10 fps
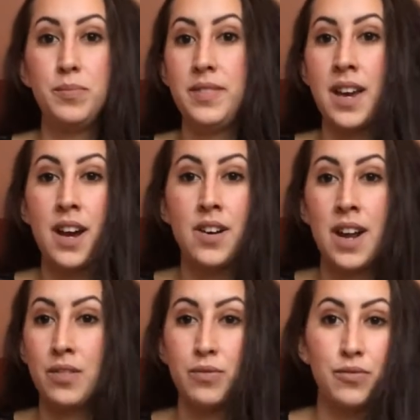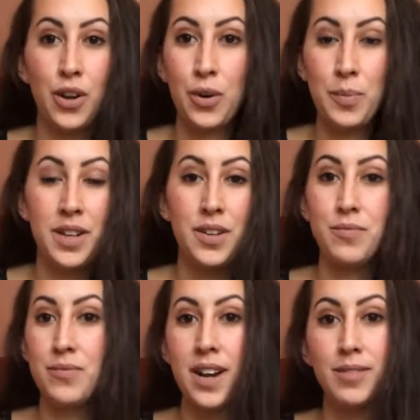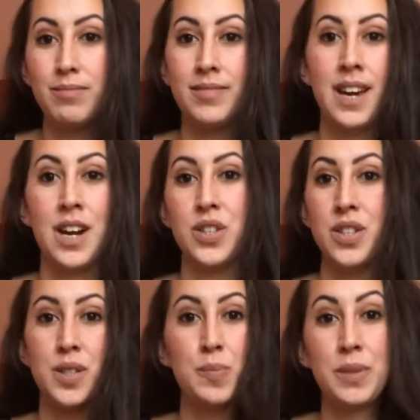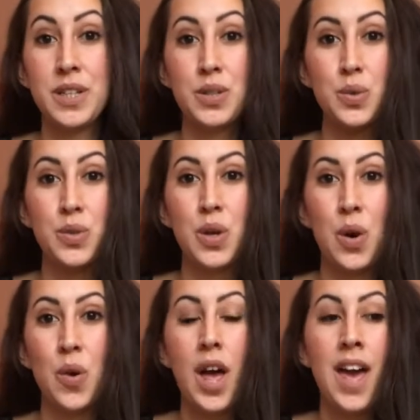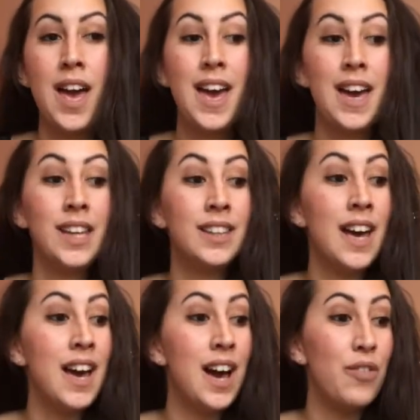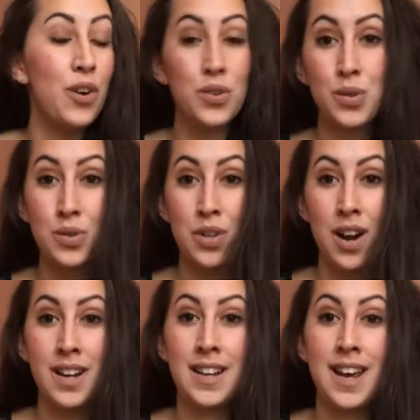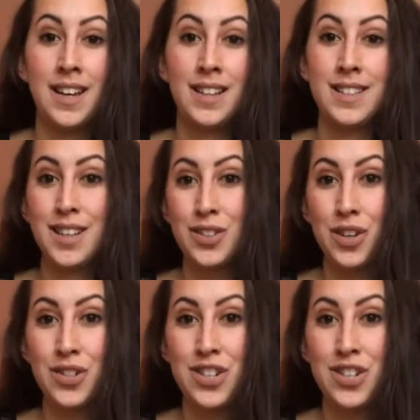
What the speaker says: there and follow me right there. Just please do so. And I have also started a TikTok